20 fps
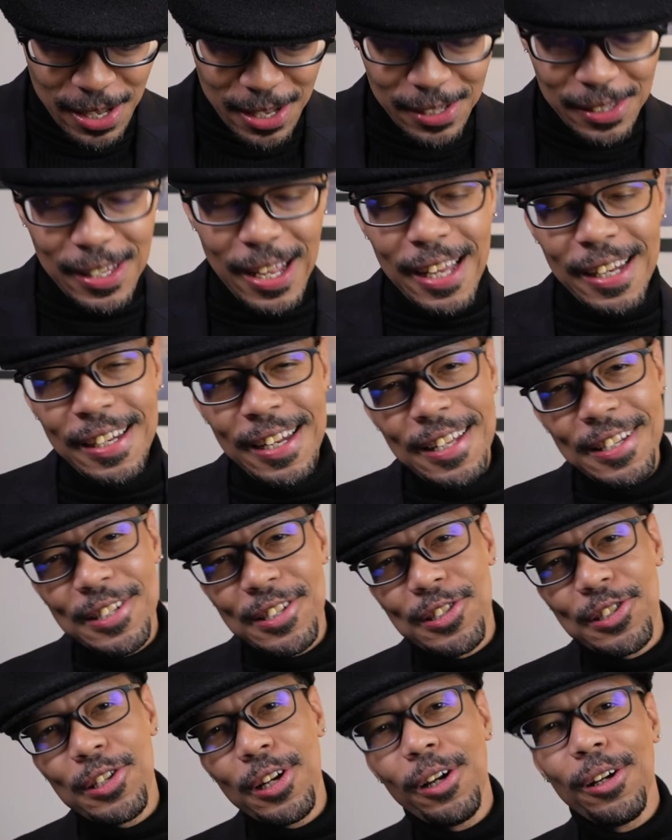Not
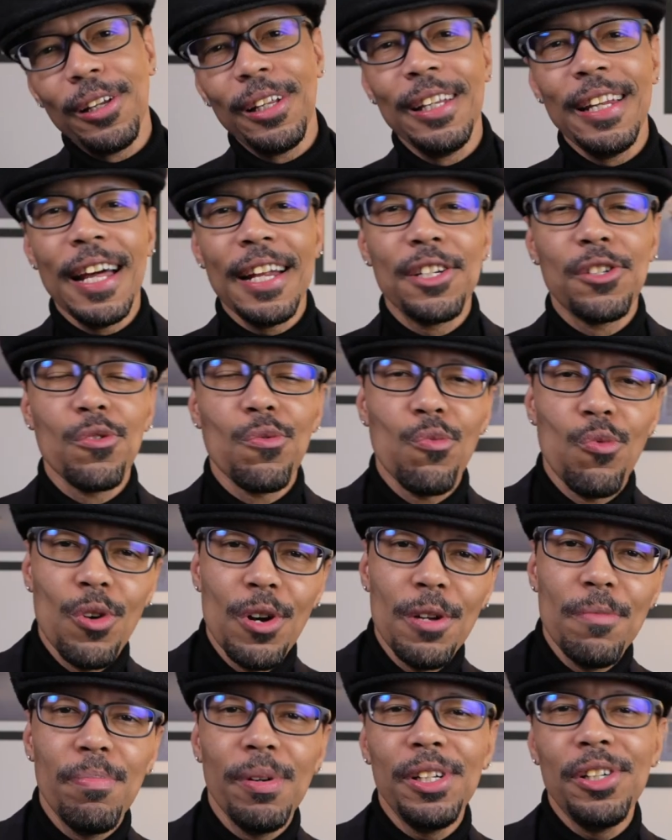necessarily that you
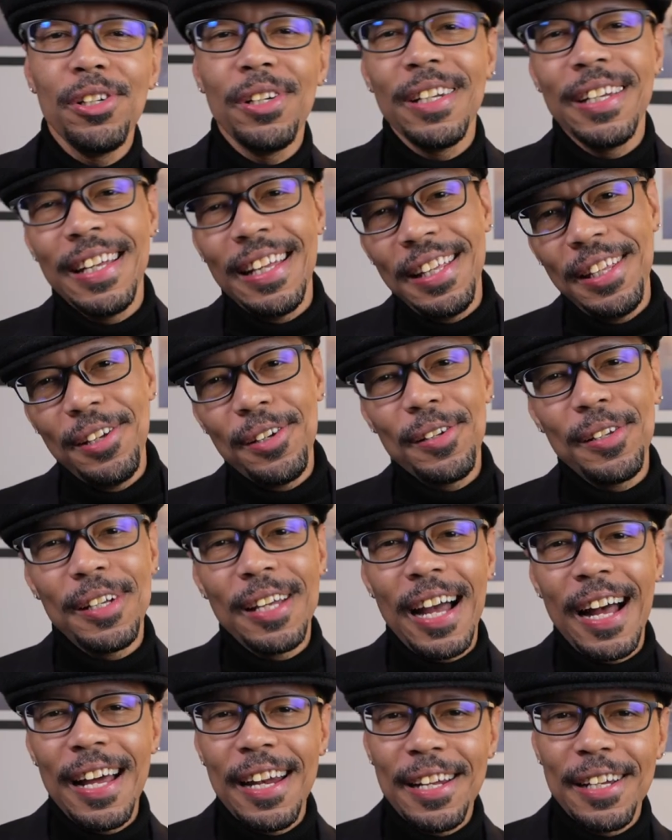would, but you
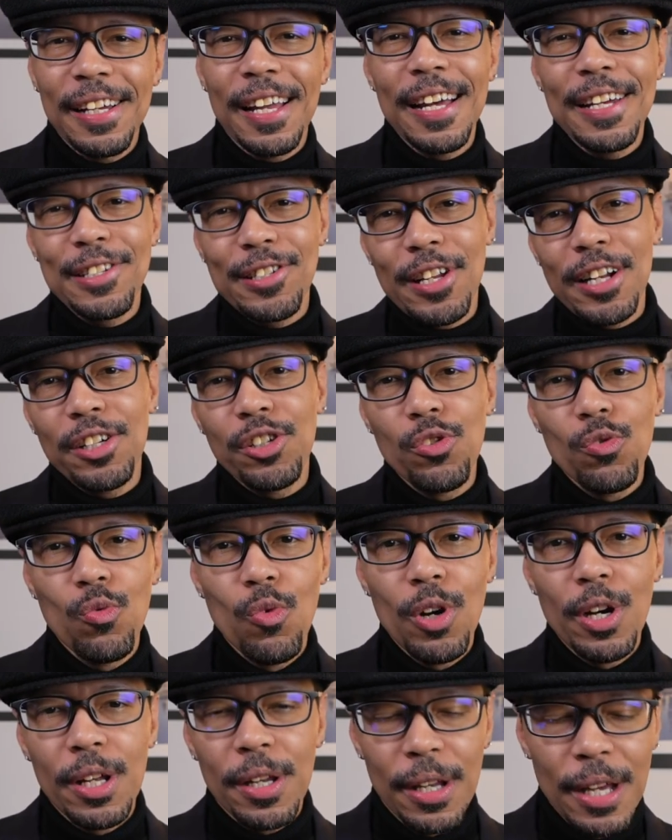kind of guess that you
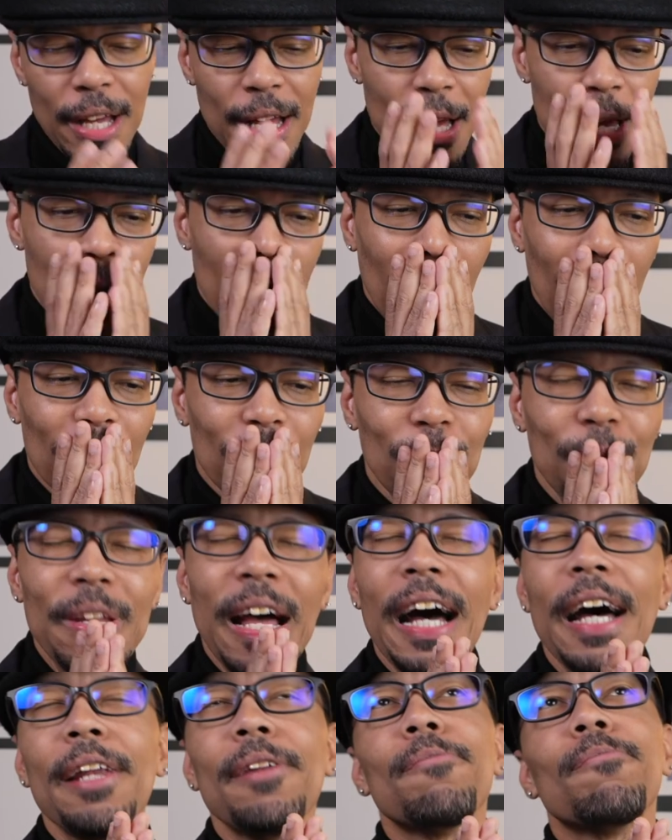would.
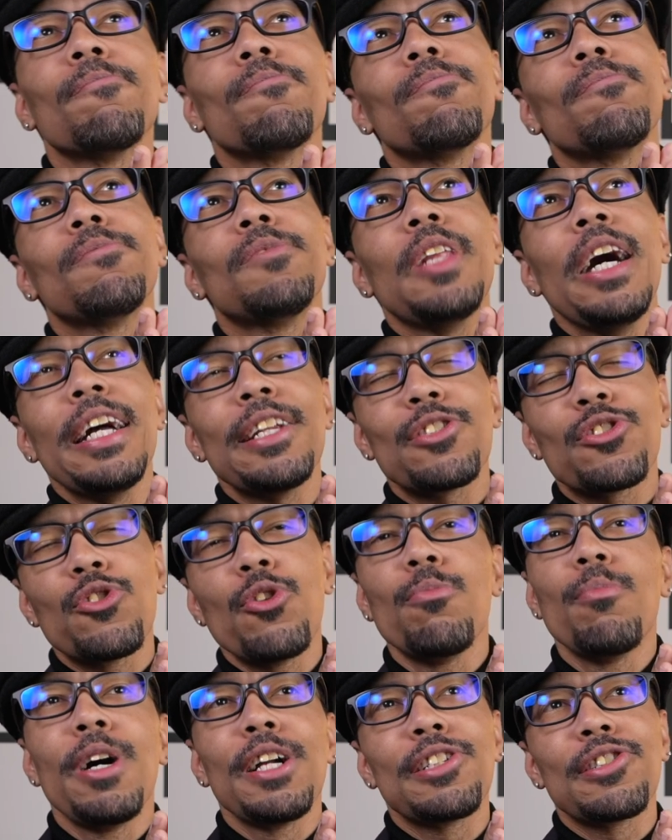Not
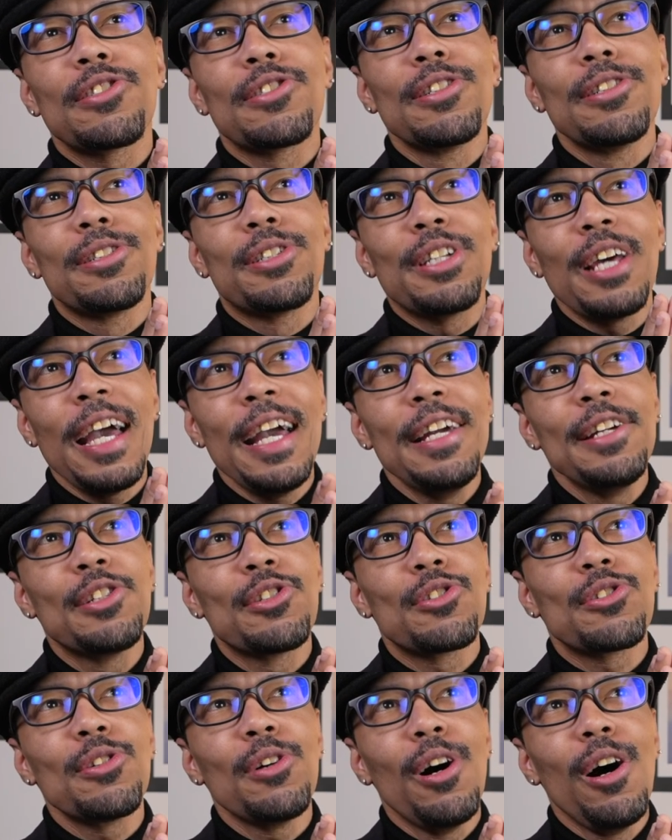so much the
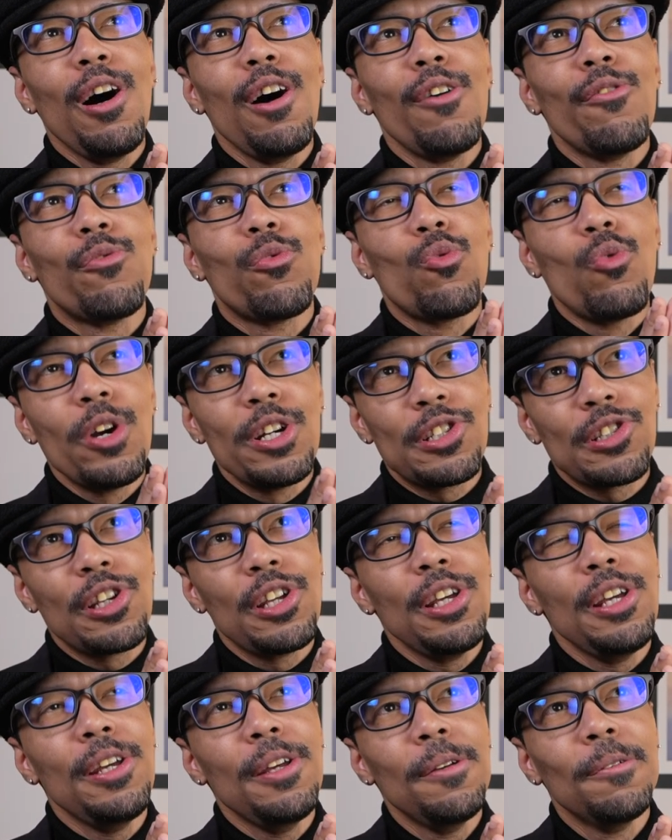taste of
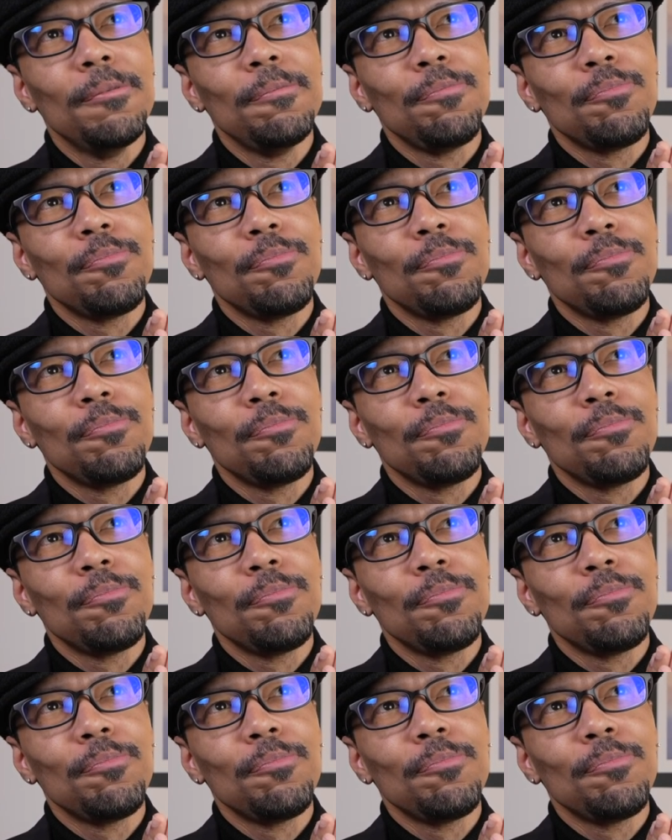whiskey,